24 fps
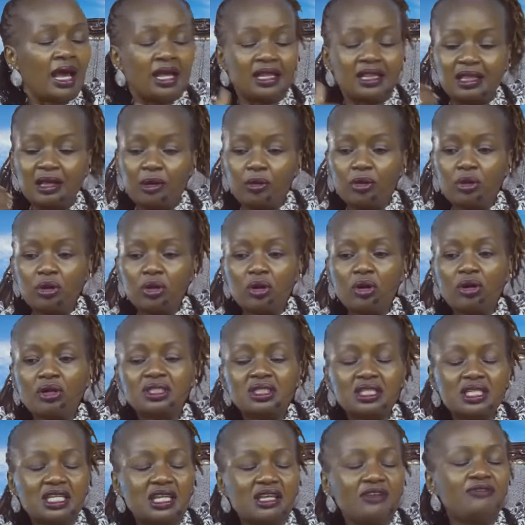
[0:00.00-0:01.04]
They will
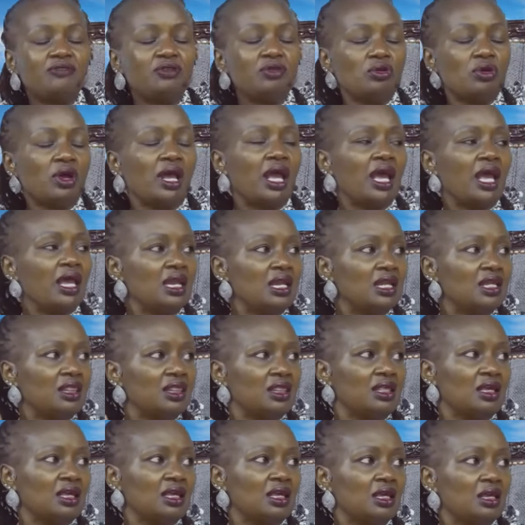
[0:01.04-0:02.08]
not give you
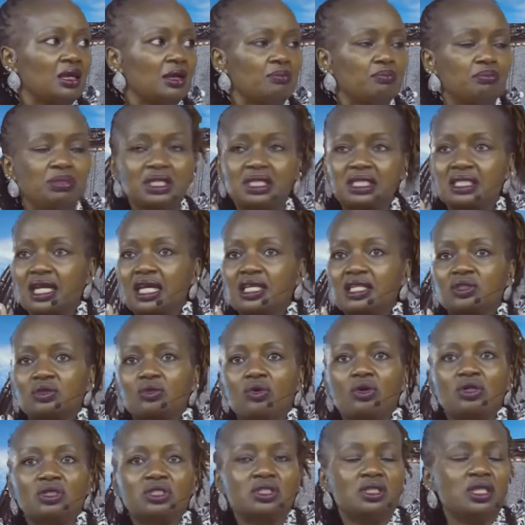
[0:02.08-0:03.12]
anything besides
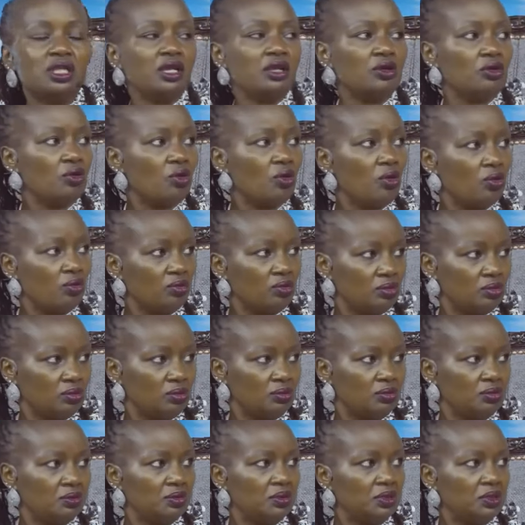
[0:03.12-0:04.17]
what they know.
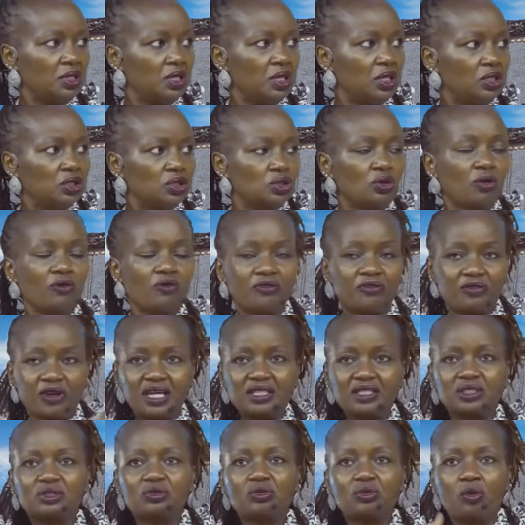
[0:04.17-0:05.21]
So
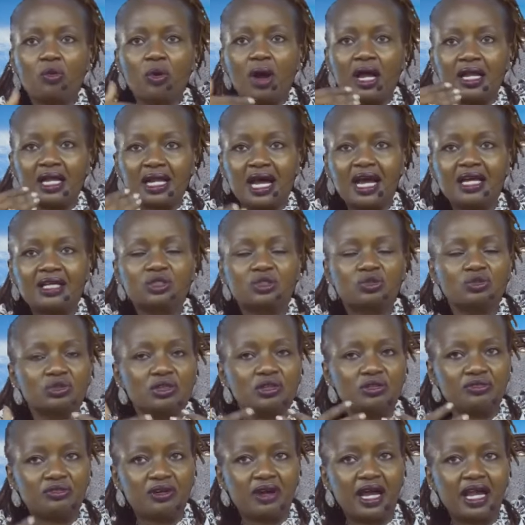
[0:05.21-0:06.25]
first, one has to
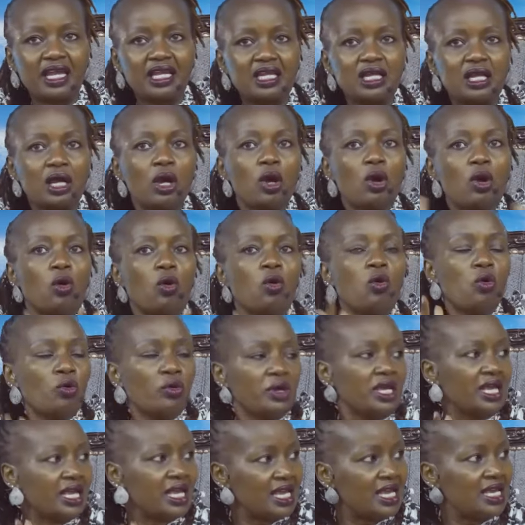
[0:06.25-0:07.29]
define
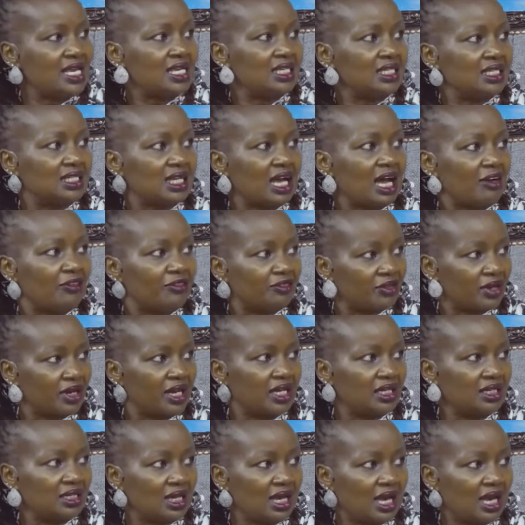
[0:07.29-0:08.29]
who is a friend.